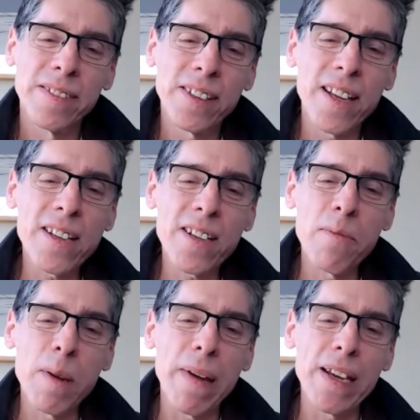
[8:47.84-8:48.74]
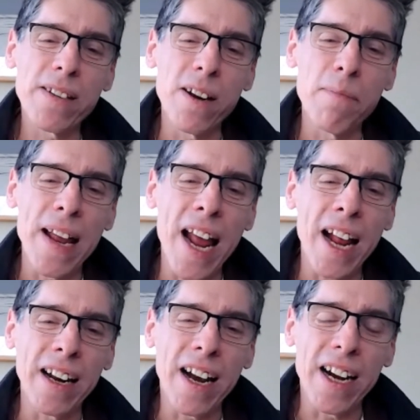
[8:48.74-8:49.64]
So that's going to be based on a
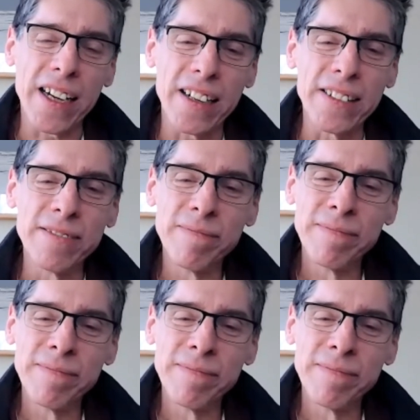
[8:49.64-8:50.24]
Manhattan cocktail.